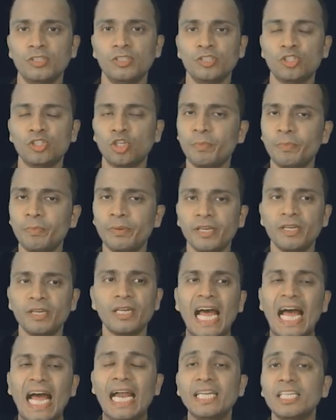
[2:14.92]
stop
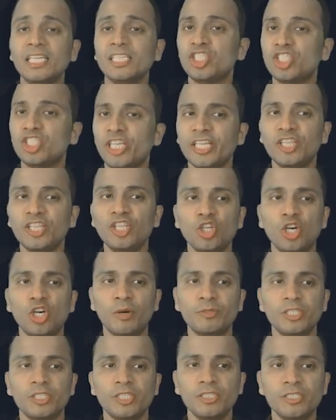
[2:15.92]
here and check the
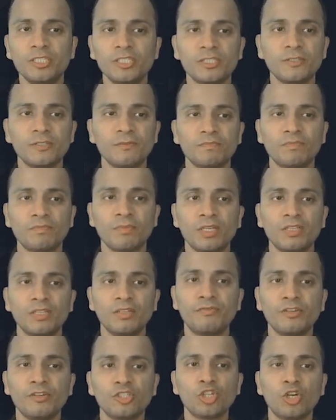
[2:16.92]
options. The
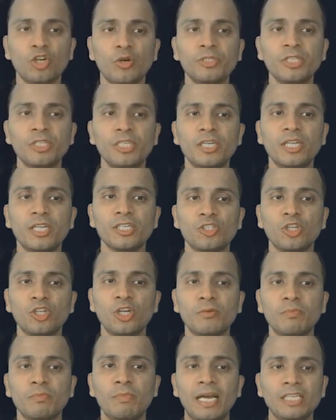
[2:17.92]
first option does
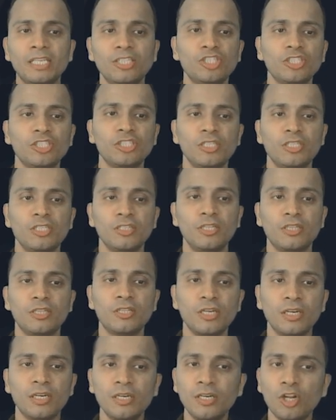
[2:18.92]
not match. The
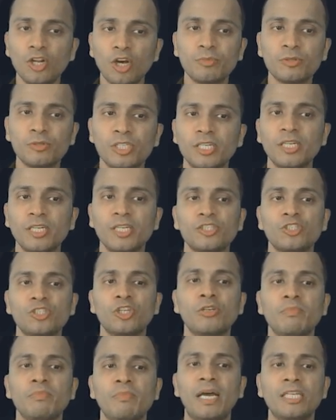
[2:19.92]
third option does
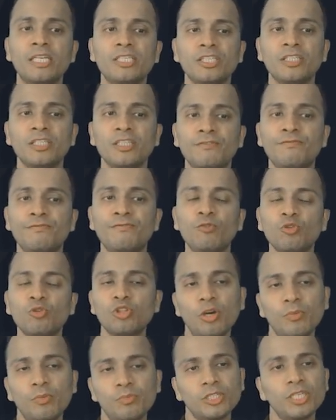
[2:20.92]
not match. The fourth
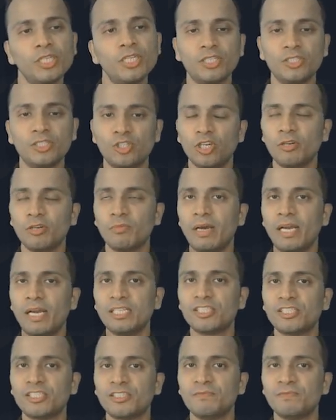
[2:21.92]
option does not
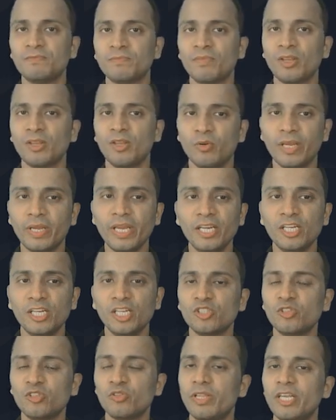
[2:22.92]
match. Okay,
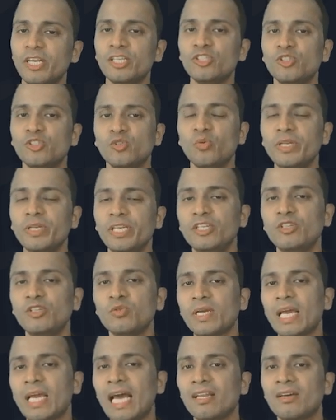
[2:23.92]
so there is no need to
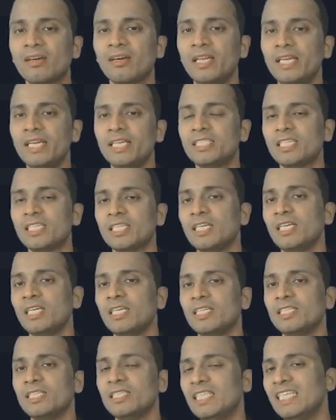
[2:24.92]
calculate
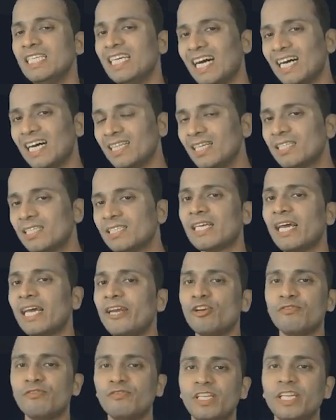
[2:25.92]
the other
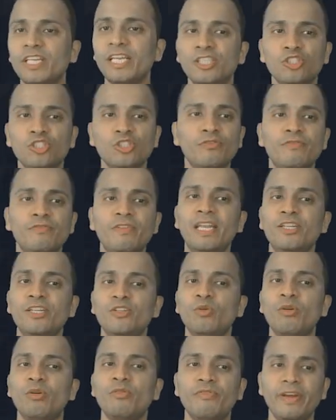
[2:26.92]
side of the range of
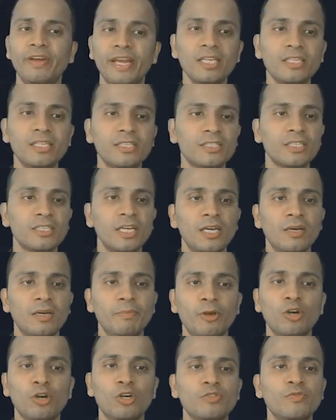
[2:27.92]
value of x
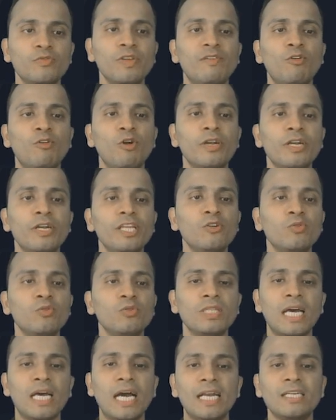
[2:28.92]
because we have already
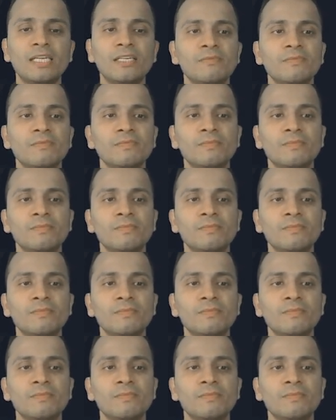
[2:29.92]
known that